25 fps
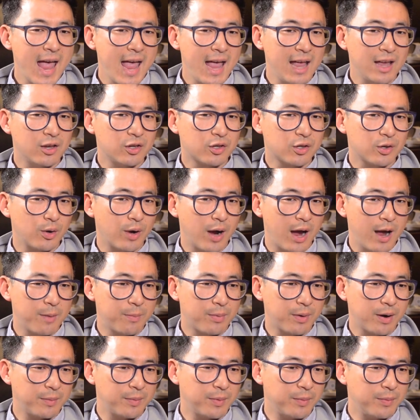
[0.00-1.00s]
And so I'd
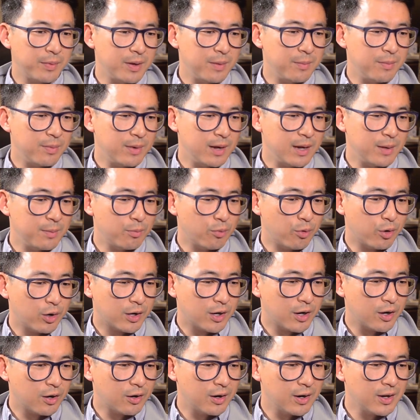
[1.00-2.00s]
probably be more
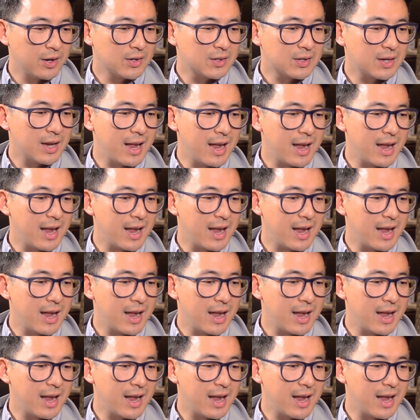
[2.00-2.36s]
curious